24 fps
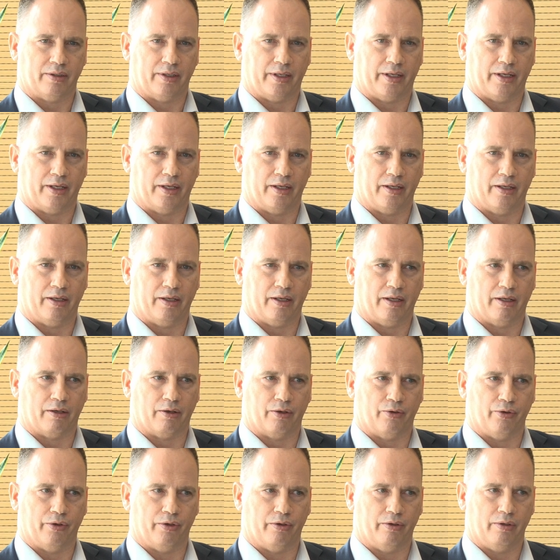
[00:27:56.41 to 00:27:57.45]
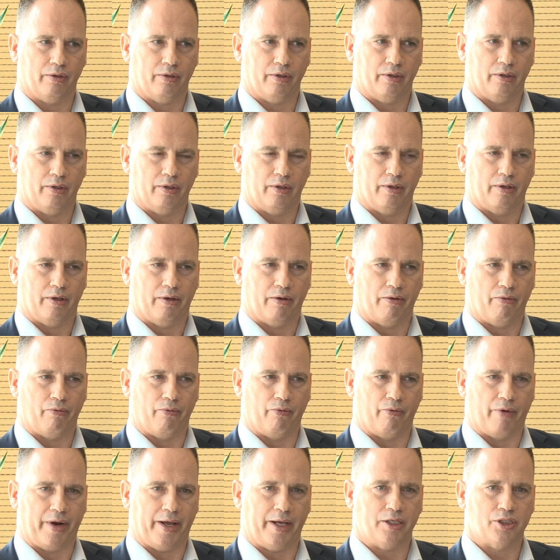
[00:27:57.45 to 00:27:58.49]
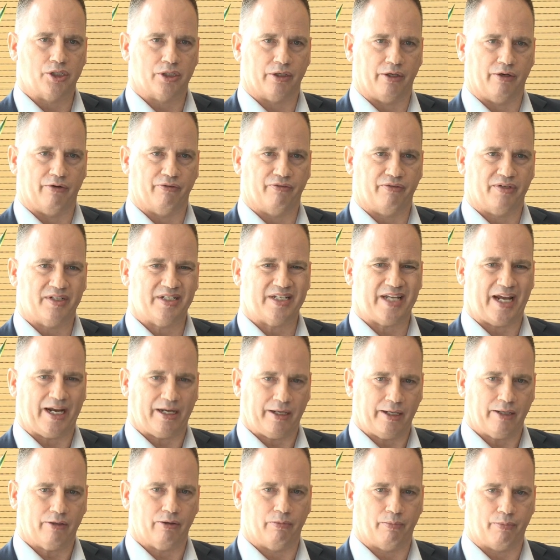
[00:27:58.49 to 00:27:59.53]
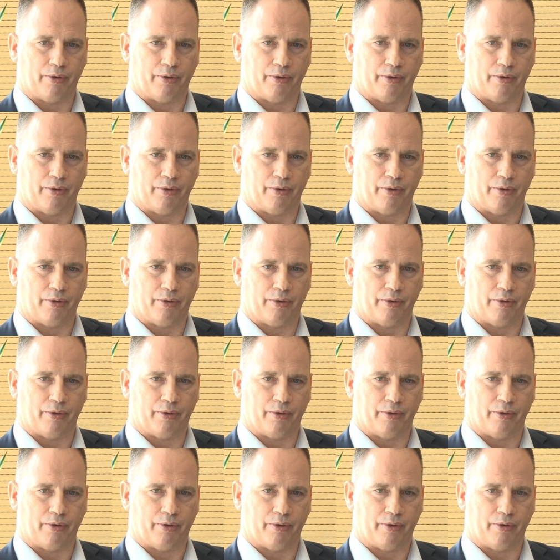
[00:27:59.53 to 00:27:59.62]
a good range of technical